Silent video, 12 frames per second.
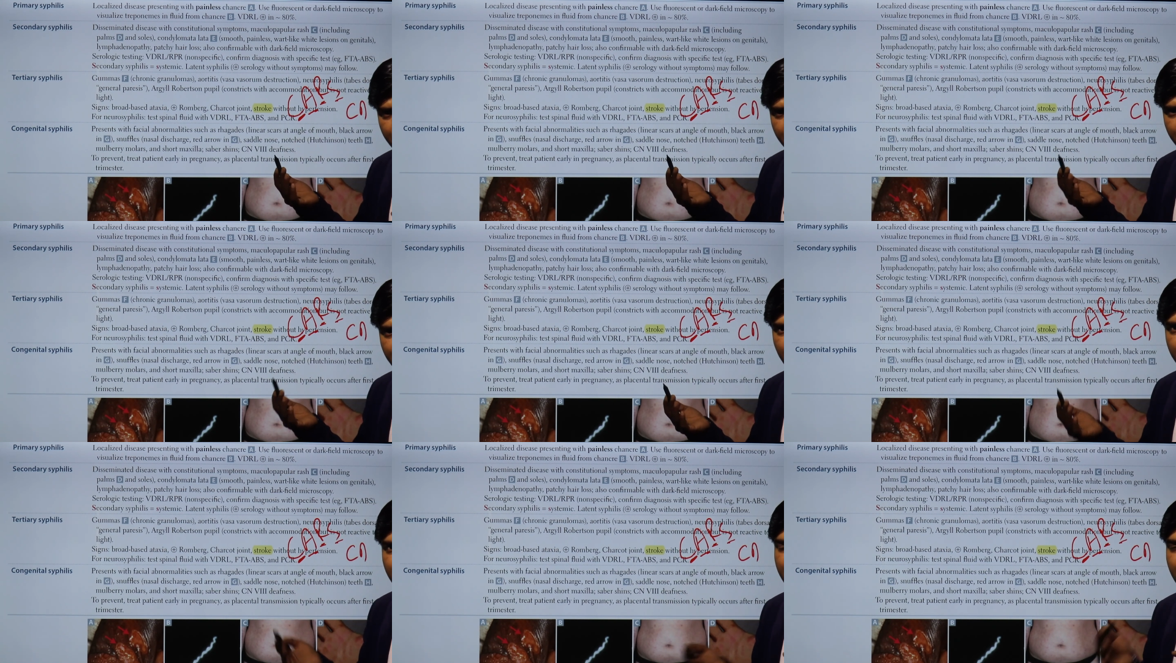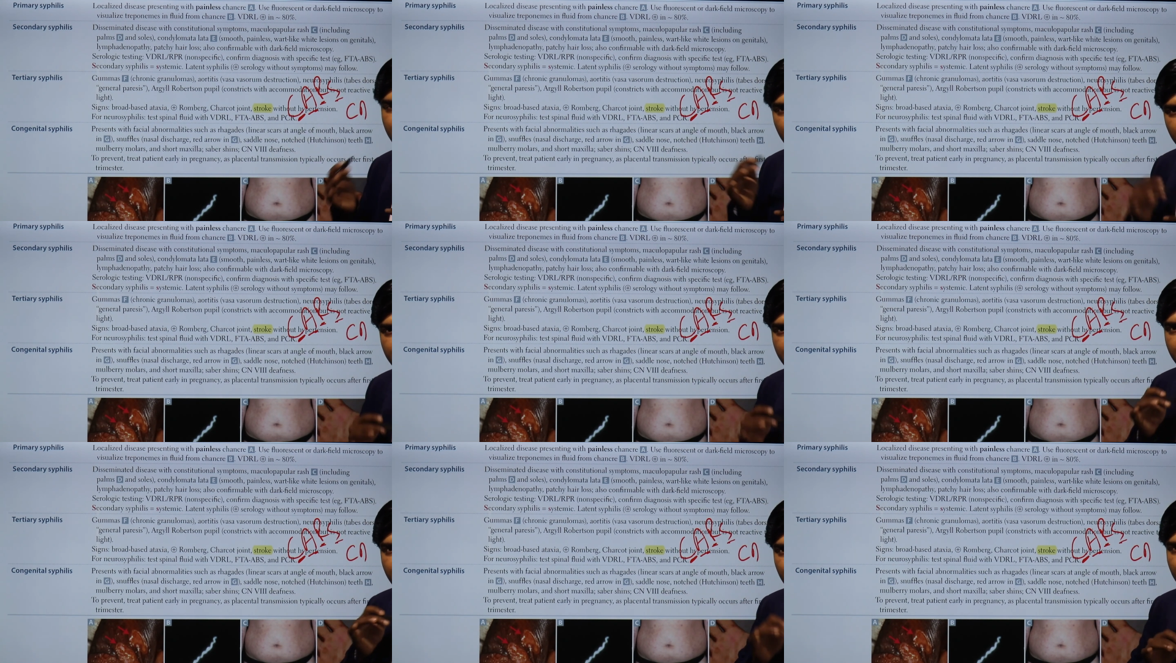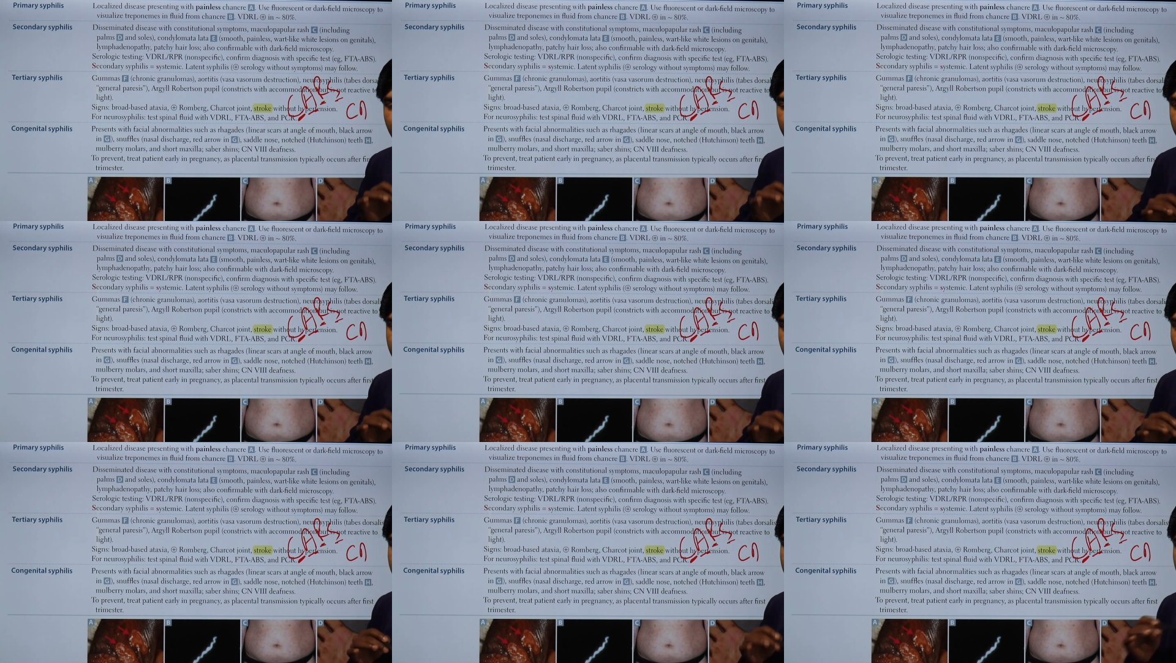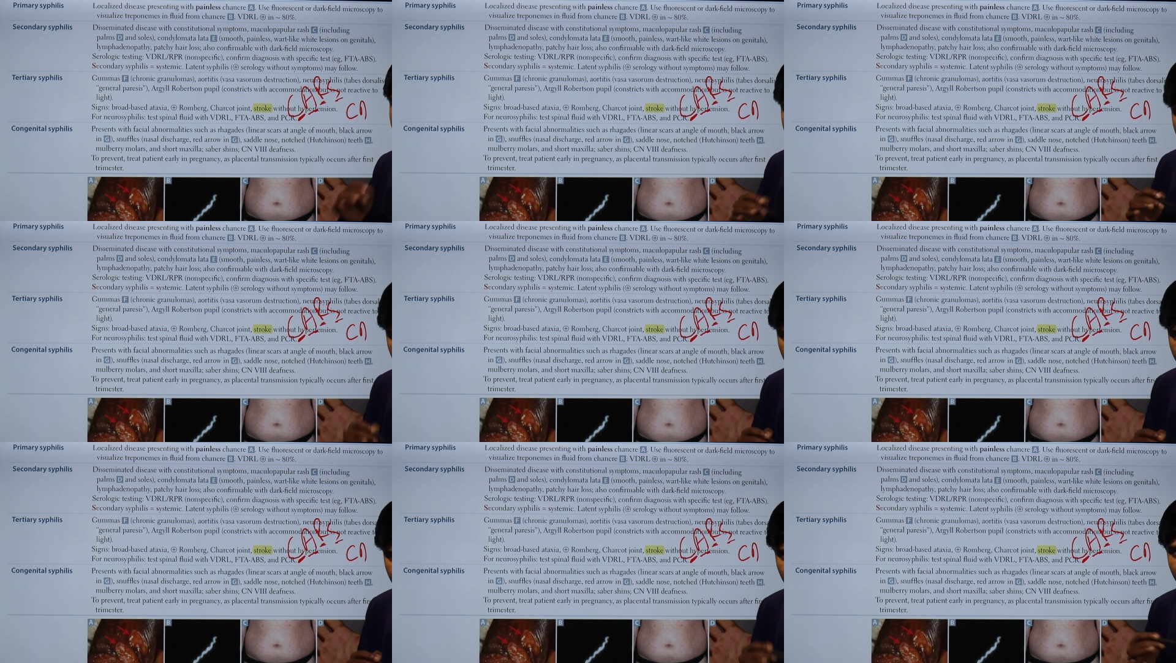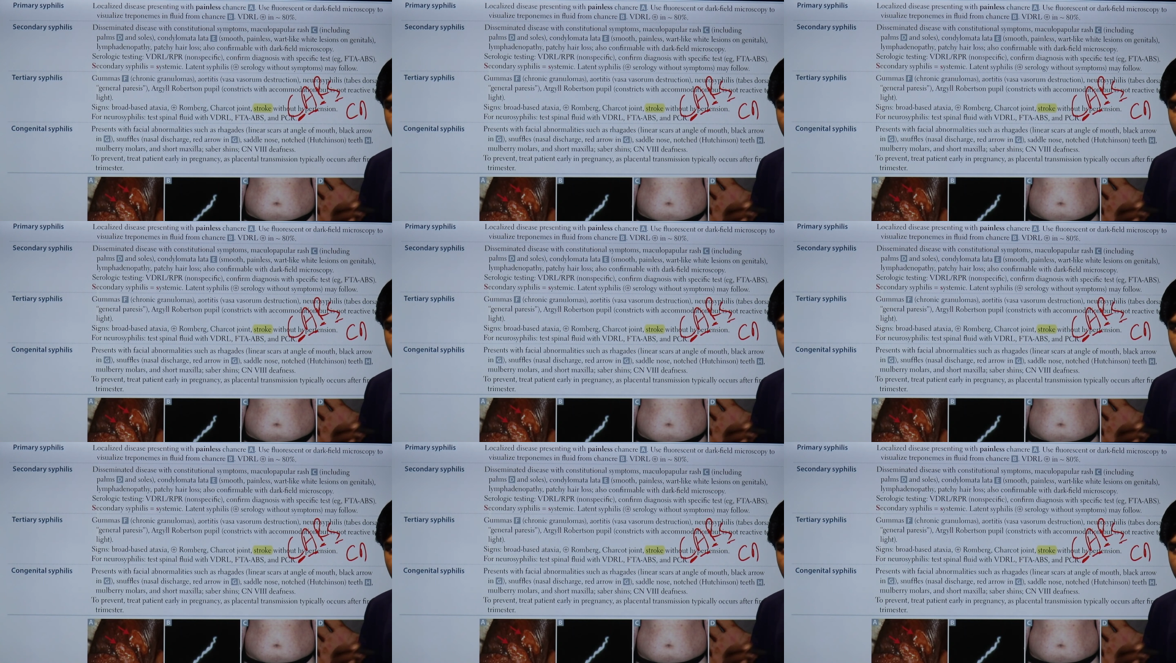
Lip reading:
[unreadable: no face in view]